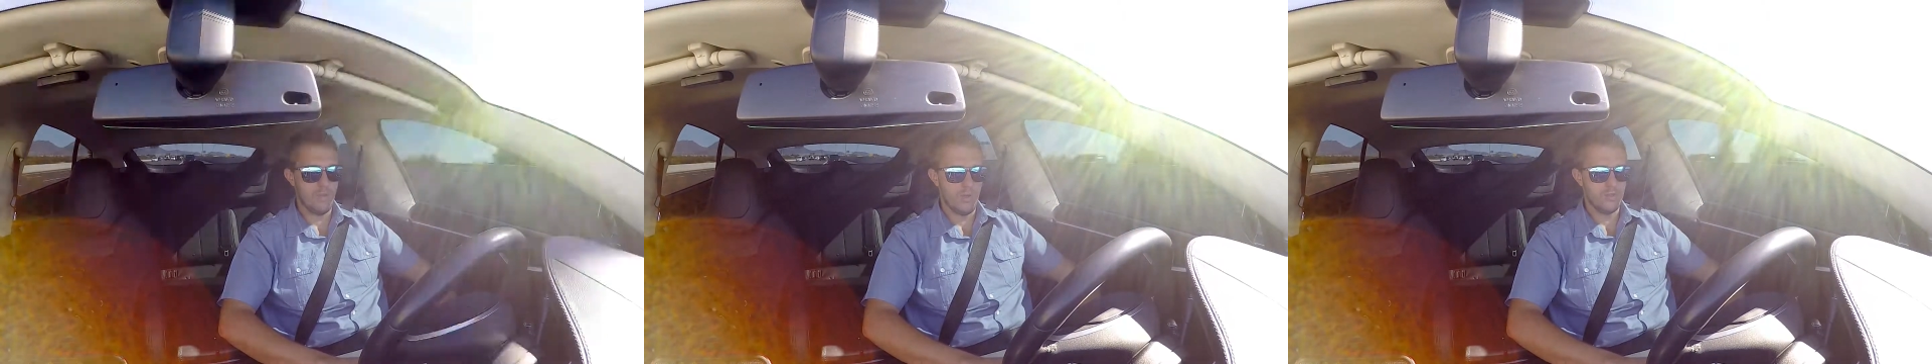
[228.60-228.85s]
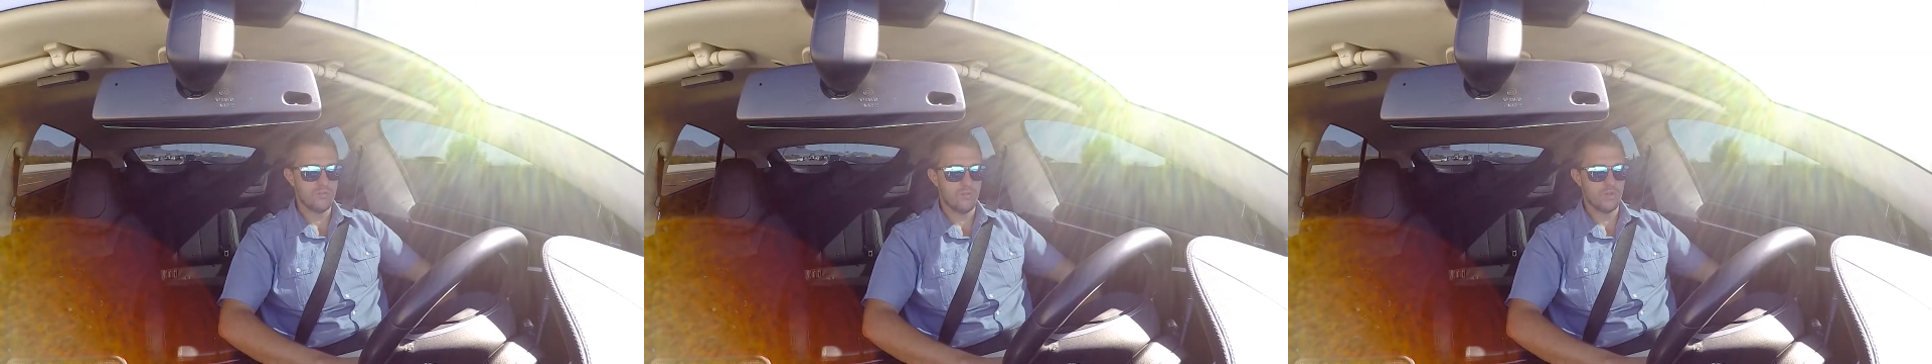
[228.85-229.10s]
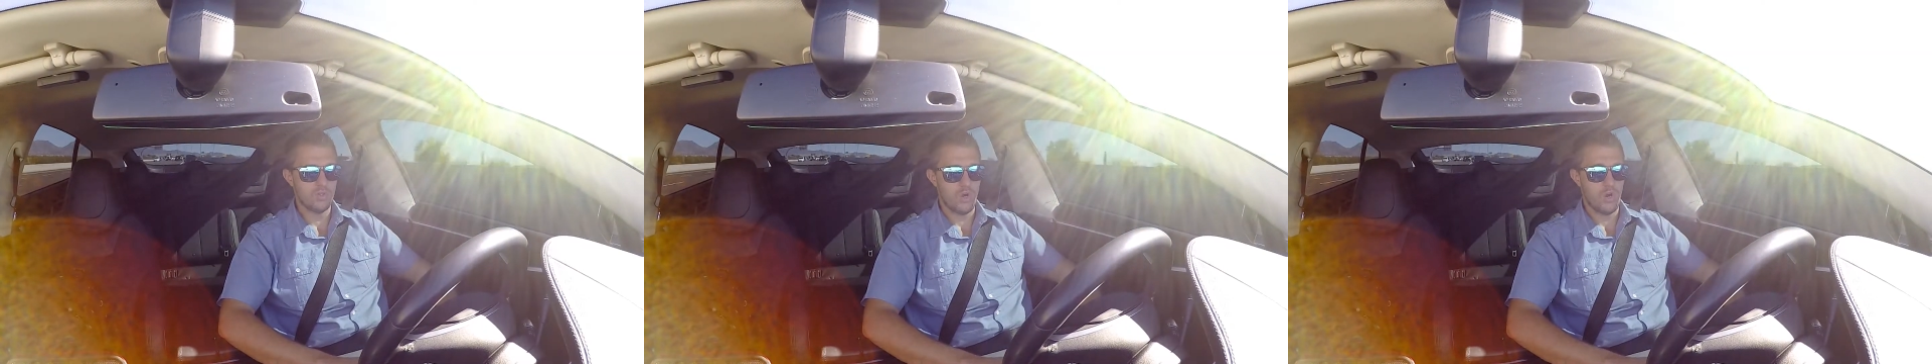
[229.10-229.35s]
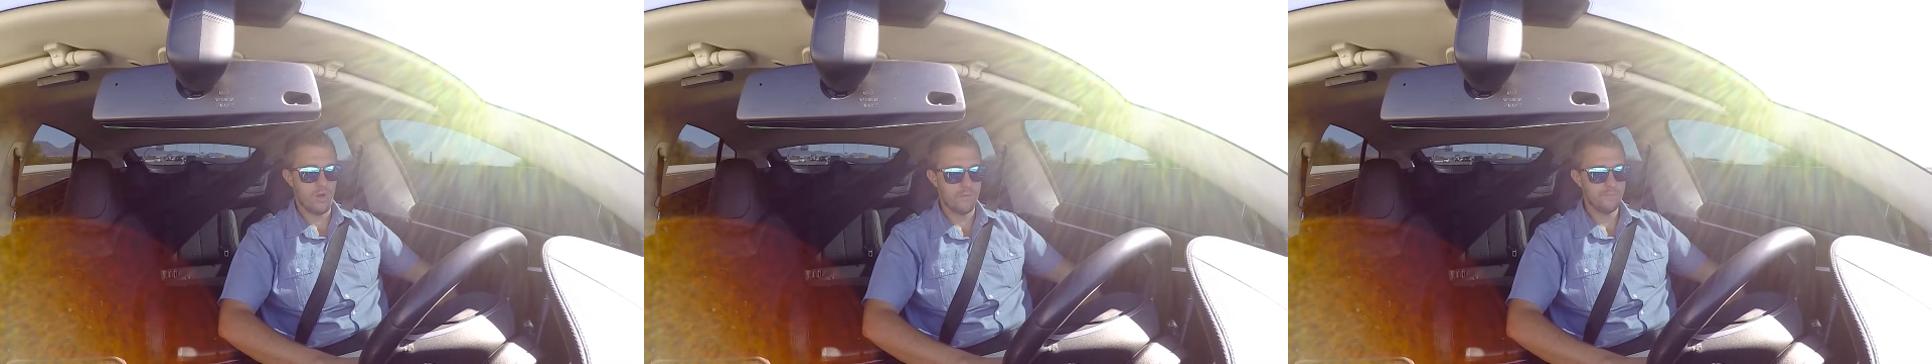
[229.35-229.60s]
those for
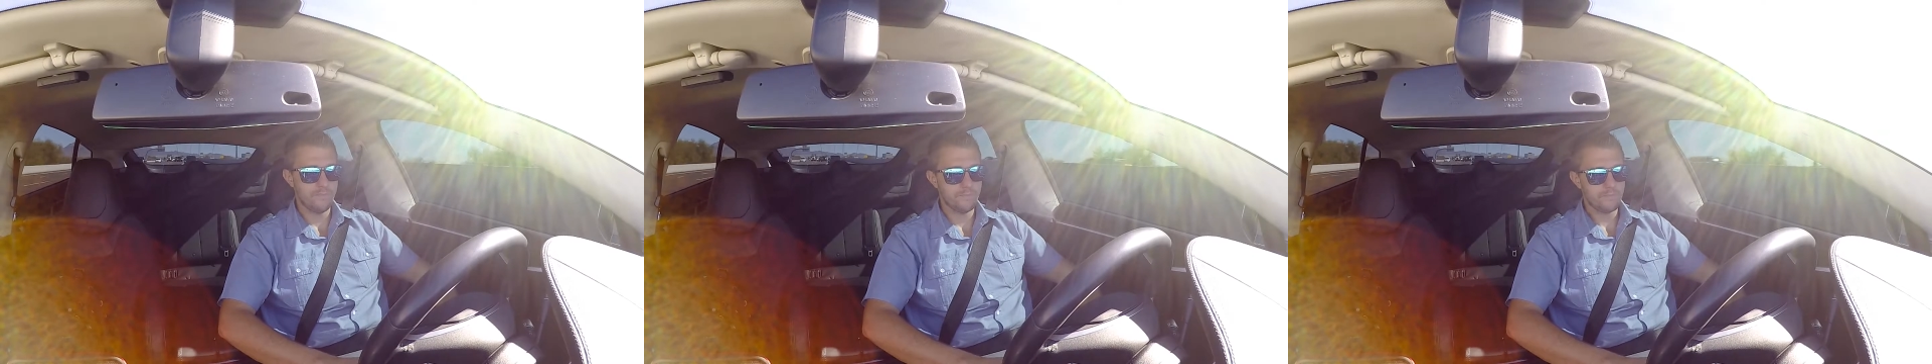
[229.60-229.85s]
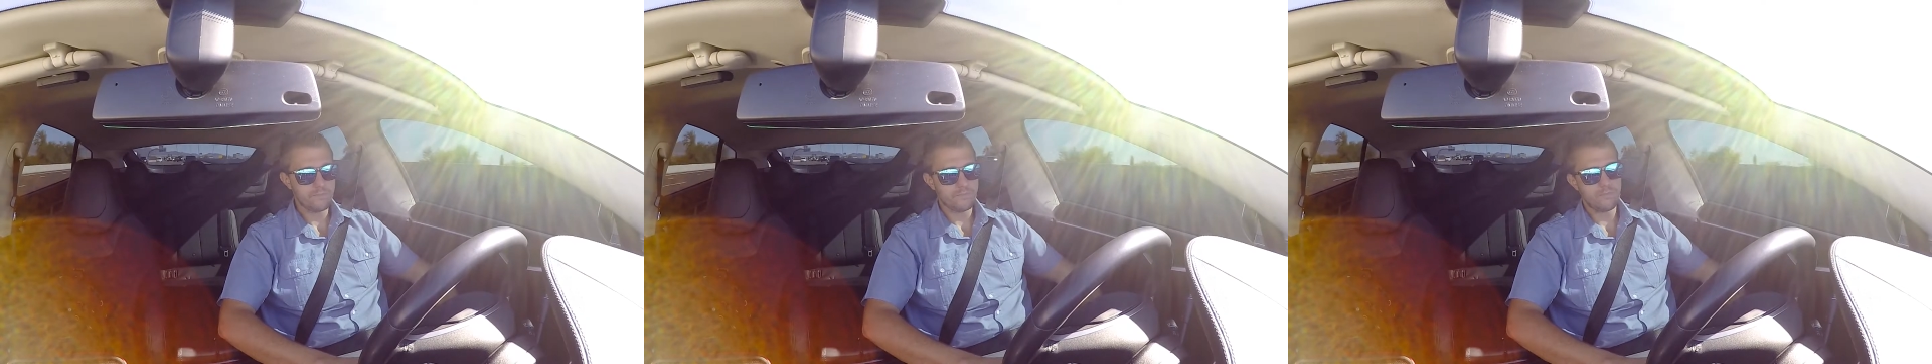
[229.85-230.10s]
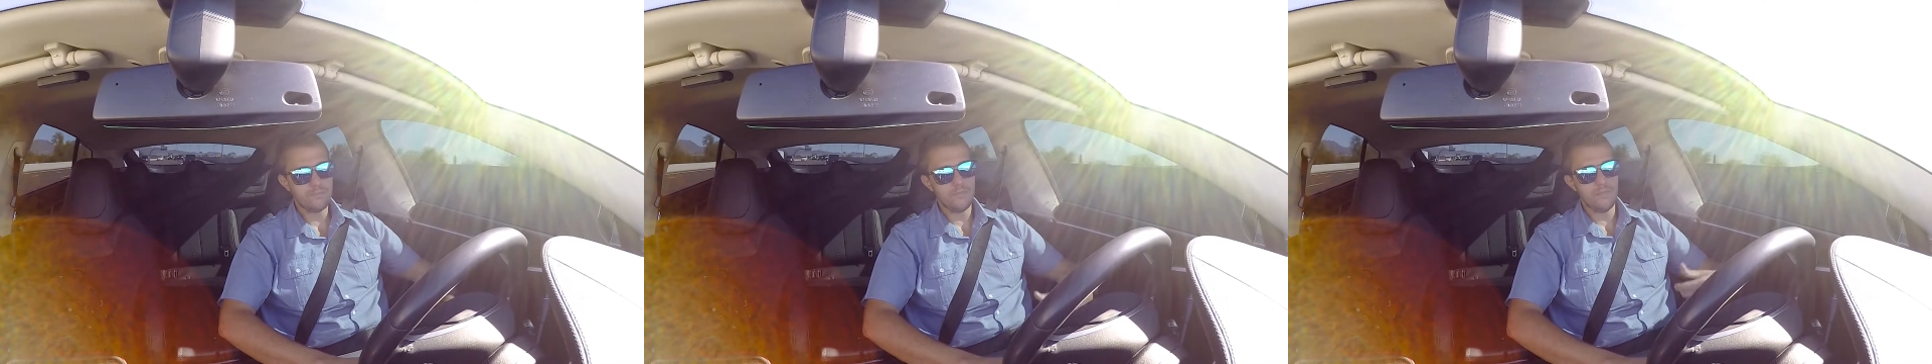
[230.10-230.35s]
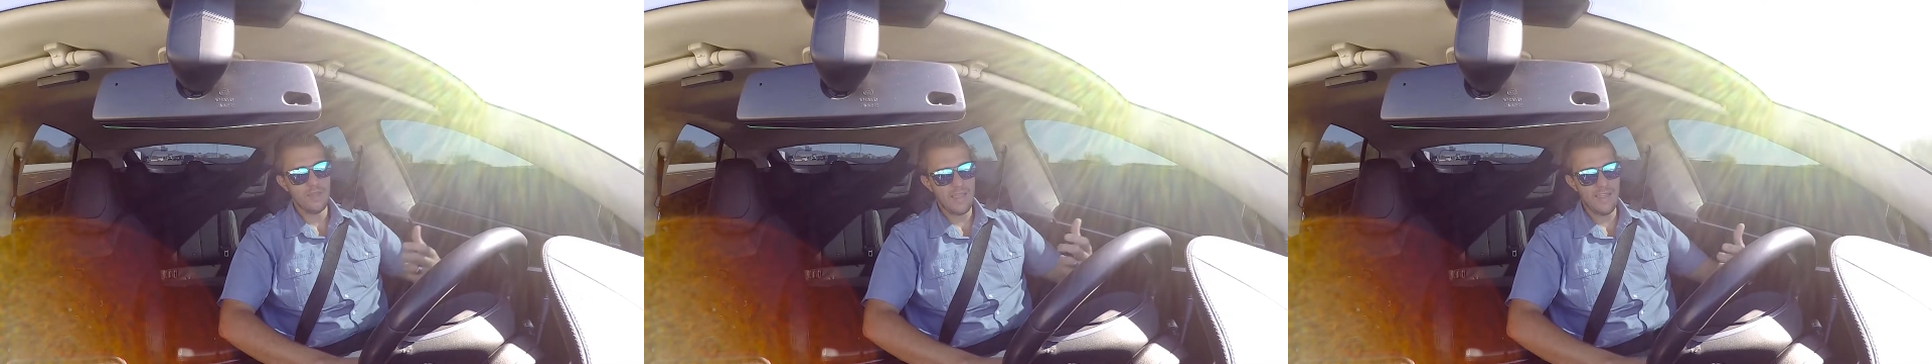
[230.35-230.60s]
sure,
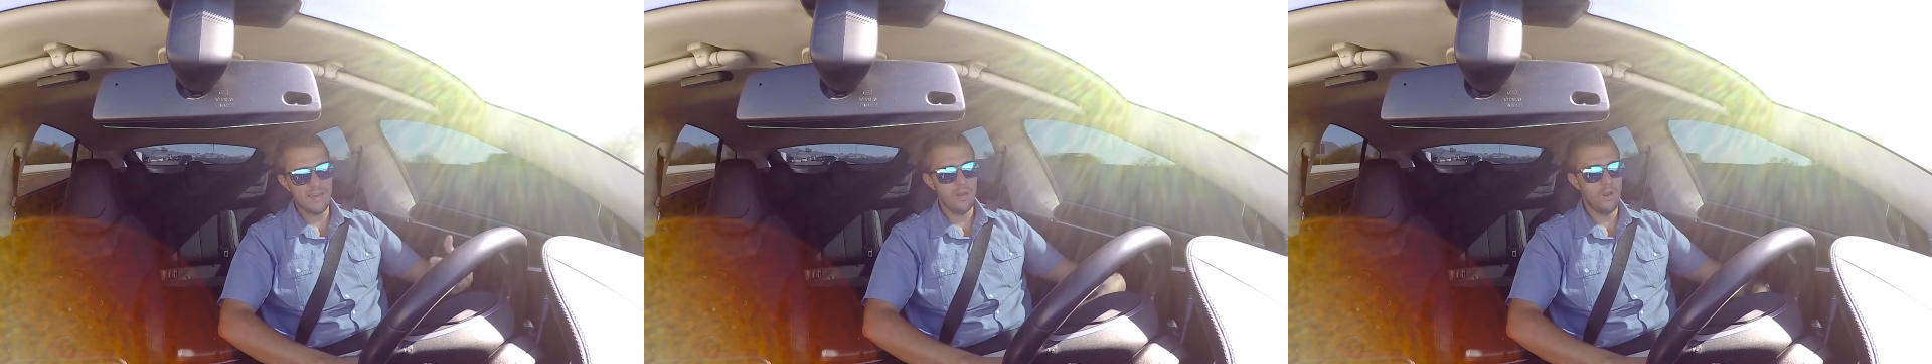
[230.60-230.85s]
and